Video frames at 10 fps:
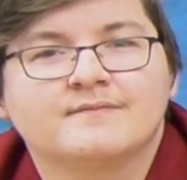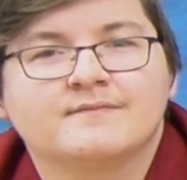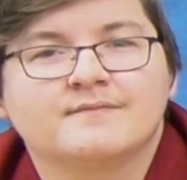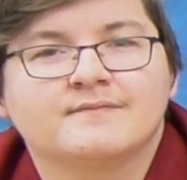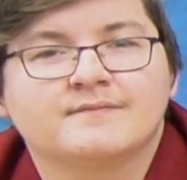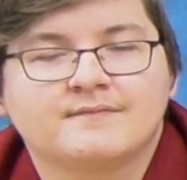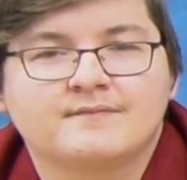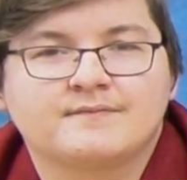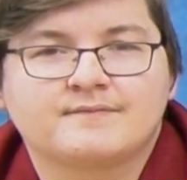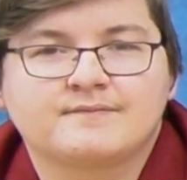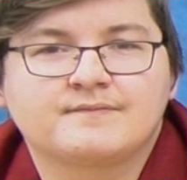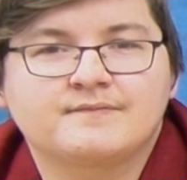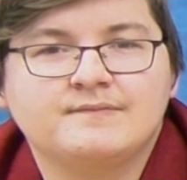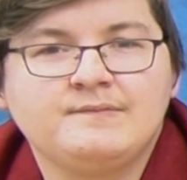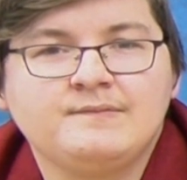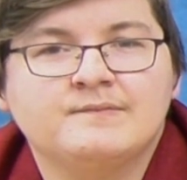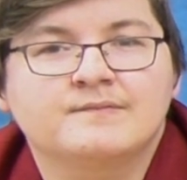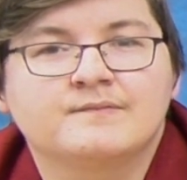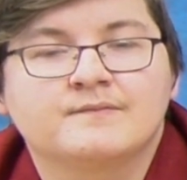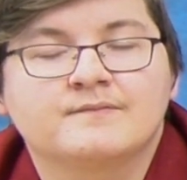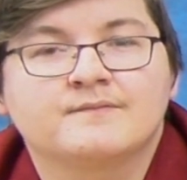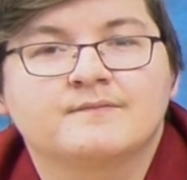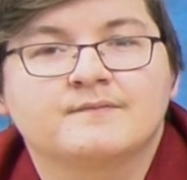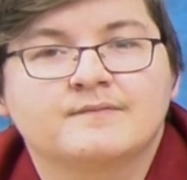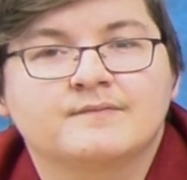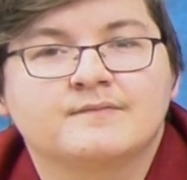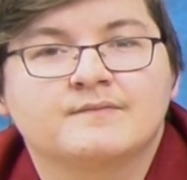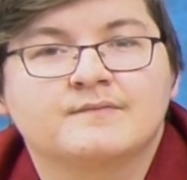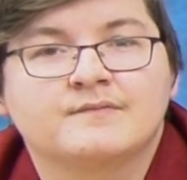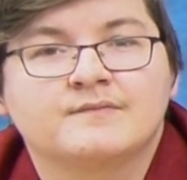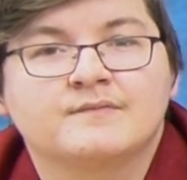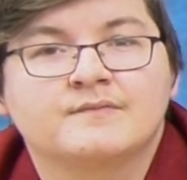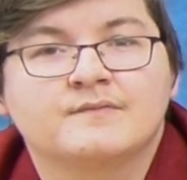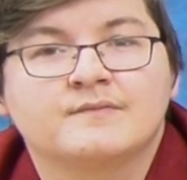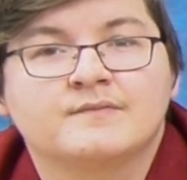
No words are spoken by the person on screen.